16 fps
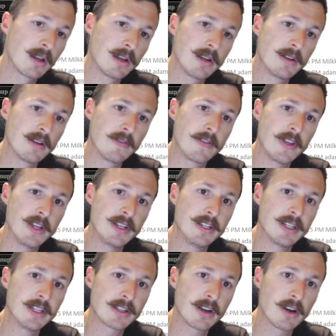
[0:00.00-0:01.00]
If they
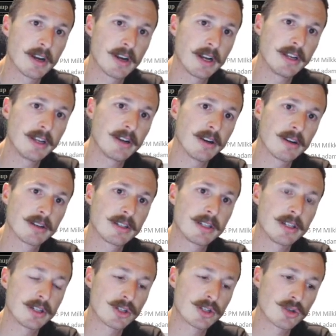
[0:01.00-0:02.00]
discard any cards to
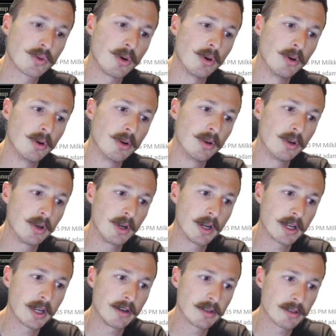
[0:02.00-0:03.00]
troll, I
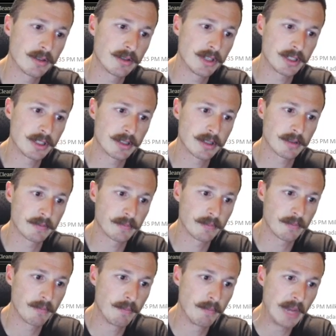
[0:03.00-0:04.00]
can also just
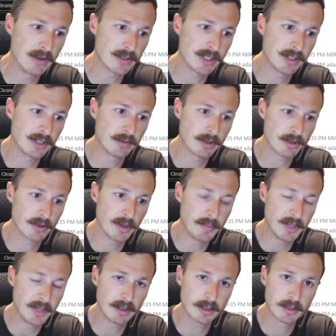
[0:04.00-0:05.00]
bounce it with
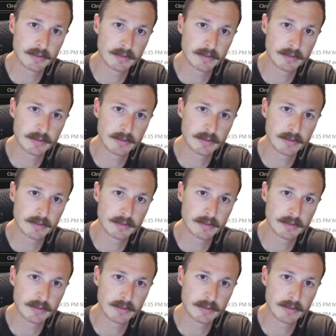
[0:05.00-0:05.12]
Cryptic.